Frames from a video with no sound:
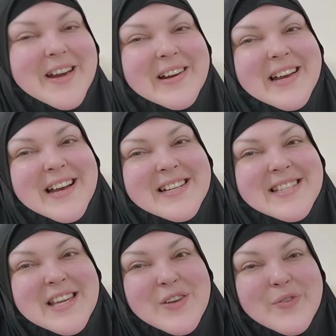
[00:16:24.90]
Alright guys,
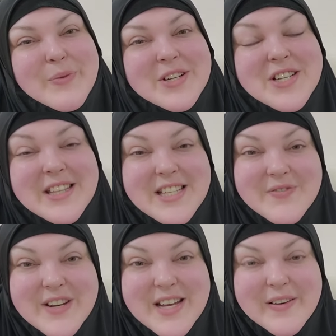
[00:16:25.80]
thank you for watching
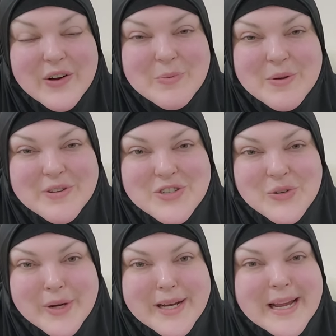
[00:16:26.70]
this video. I hope you
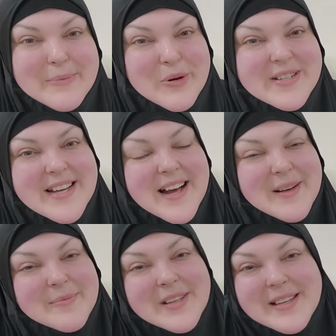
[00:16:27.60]
enjoyed and more to
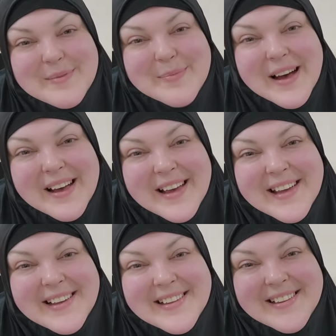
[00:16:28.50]
come.
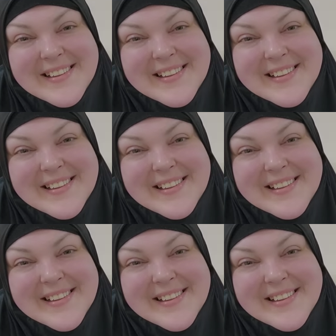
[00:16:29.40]
Bye!